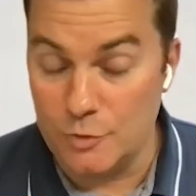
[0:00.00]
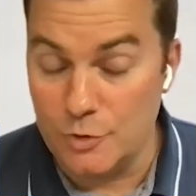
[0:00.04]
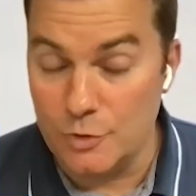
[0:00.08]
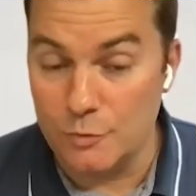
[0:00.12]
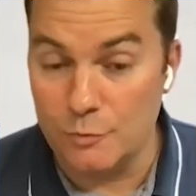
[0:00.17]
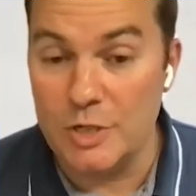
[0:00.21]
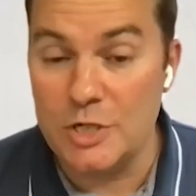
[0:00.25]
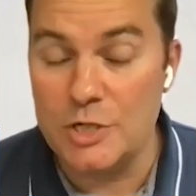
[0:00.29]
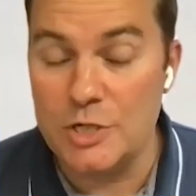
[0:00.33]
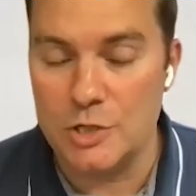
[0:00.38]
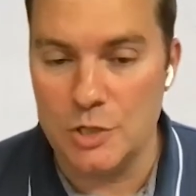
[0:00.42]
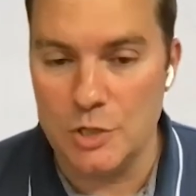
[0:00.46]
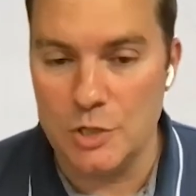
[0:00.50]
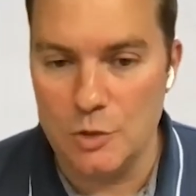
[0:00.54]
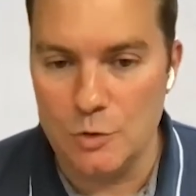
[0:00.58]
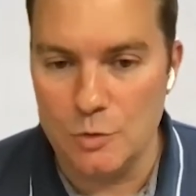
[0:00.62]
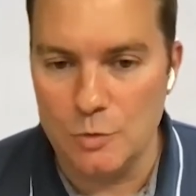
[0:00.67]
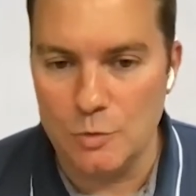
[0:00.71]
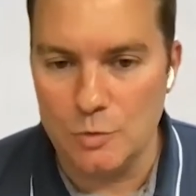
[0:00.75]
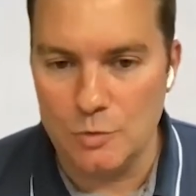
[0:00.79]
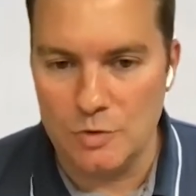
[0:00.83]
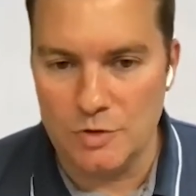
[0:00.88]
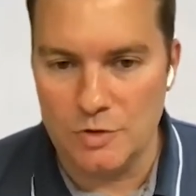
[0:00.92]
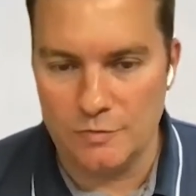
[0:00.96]
reach
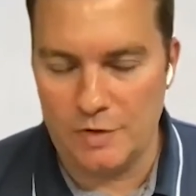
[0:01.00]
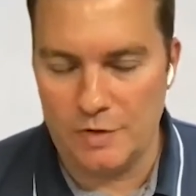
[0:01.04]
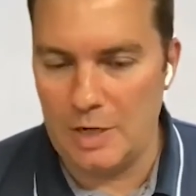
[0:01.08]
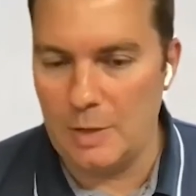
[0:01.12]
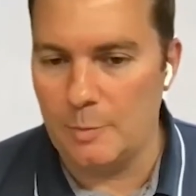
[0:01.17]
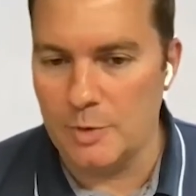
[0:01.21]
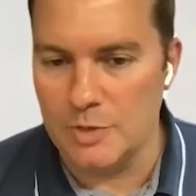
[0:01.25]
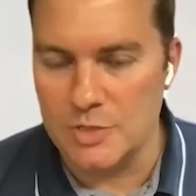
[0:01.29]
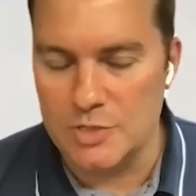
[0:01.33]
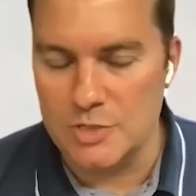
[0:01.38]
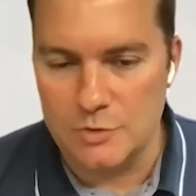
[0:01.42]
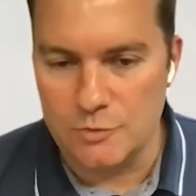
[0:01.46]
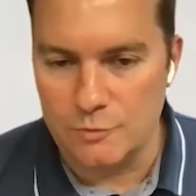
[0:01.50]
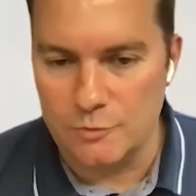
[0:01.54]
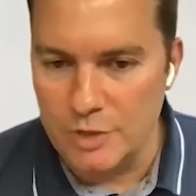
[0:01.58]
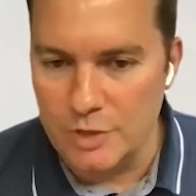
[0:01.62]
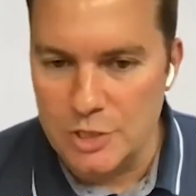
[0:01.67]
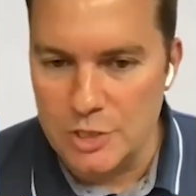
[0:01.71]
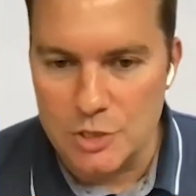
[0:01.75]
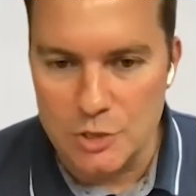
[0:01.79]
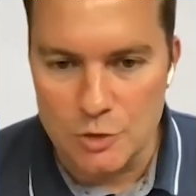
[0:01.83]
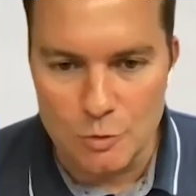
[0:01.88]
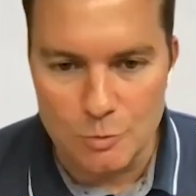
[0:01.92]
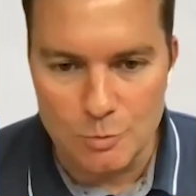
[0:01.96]
new developers, to
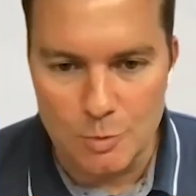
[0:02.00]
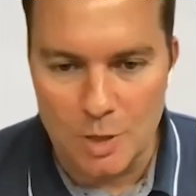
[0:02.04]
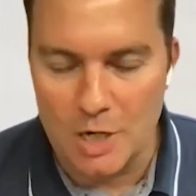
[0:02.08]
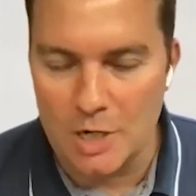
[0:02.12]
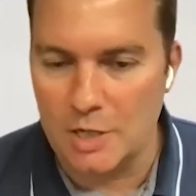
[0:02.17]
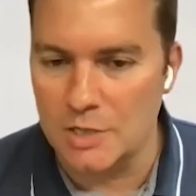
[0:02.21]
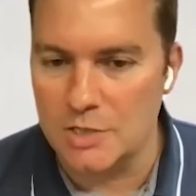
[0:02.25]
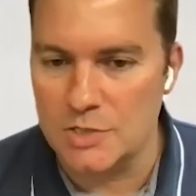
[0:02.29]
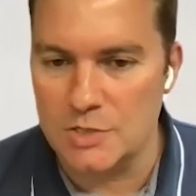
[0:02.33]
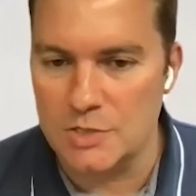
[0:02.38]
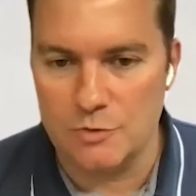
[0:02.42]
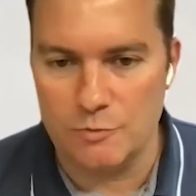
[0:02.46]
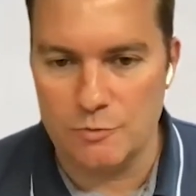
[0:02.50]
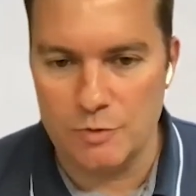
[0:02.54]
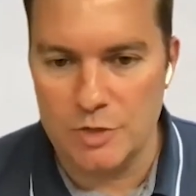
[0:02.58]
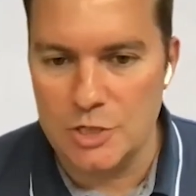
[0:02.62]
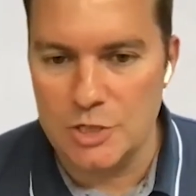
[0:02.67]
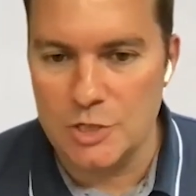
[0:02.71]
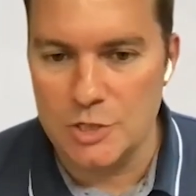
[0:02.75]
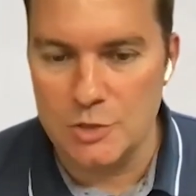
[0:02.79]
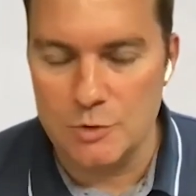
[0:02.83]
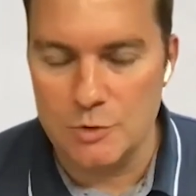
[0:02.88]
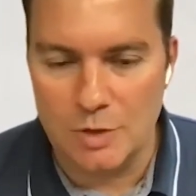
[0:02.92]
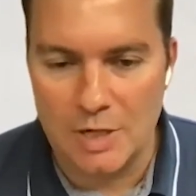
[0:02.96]
reach new markets, to
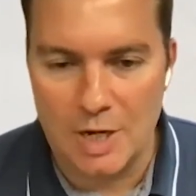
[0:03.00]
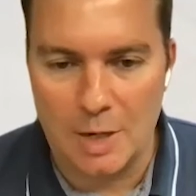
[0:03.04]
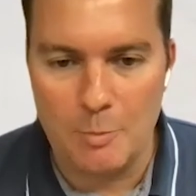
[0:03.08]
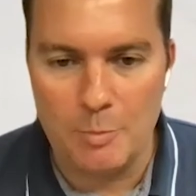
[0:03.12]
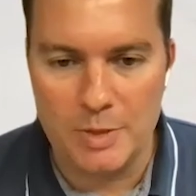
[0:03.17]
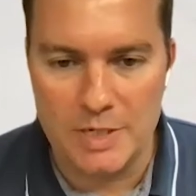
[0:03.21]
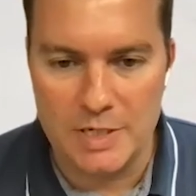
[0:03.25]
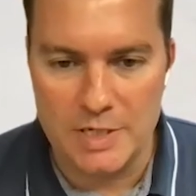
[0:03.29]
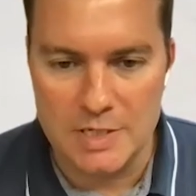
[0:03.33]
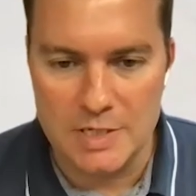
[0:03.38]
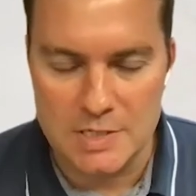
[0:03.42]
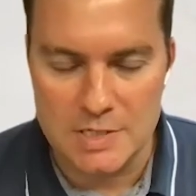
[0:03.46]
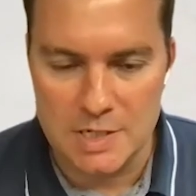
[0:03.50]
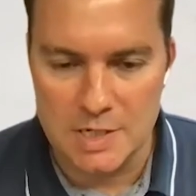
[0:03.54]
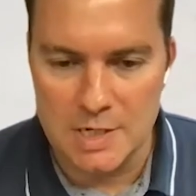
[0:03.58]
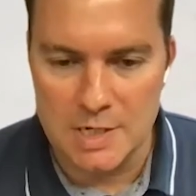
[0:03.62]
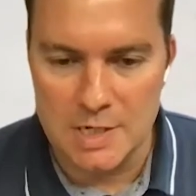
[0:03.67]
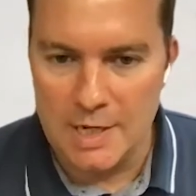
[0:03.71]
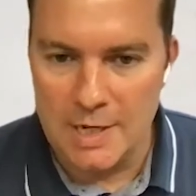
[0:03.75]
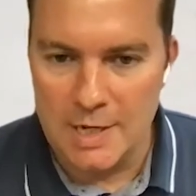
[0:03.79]
reach new companies.